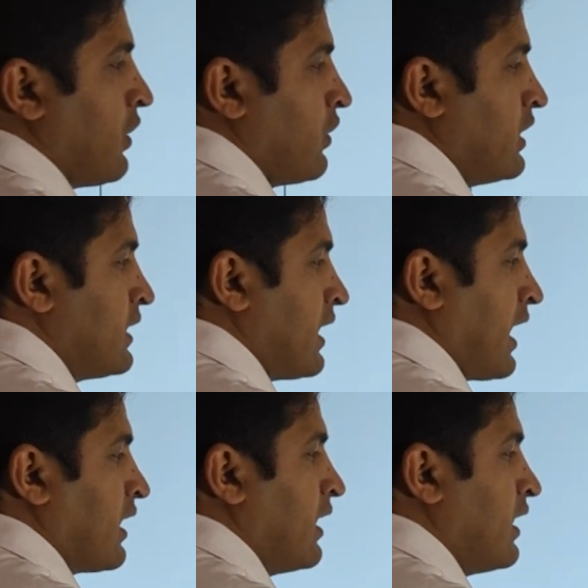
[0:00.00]
know this
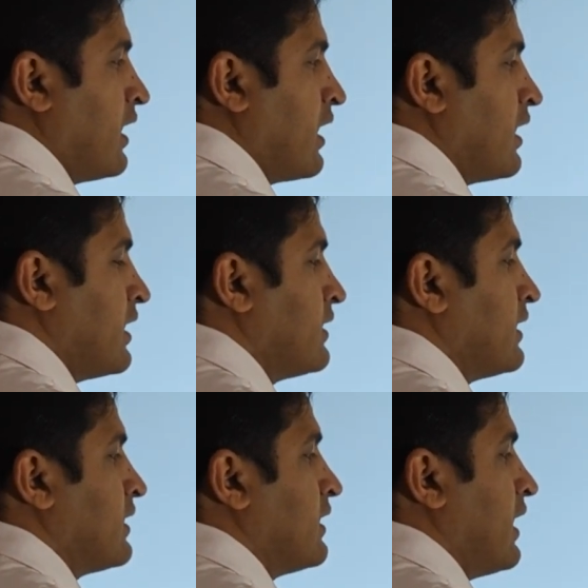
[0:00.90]
angle here is
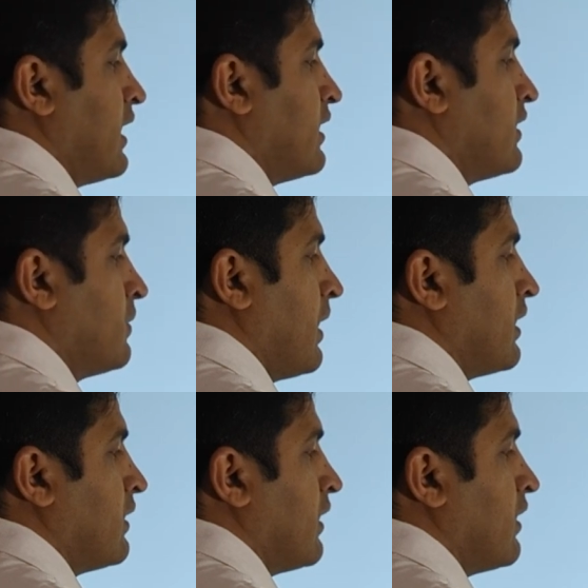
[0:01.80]
68 as
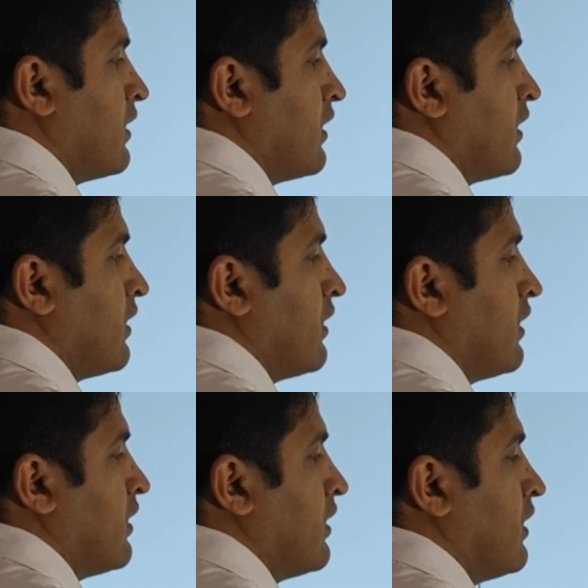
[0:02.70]
well.
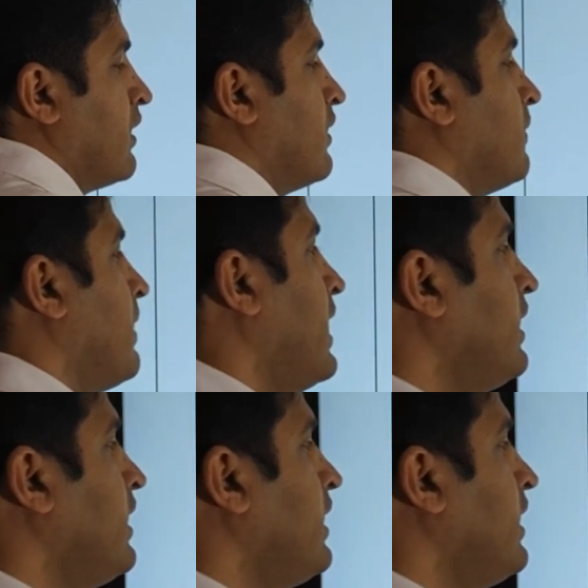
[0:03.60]
Why?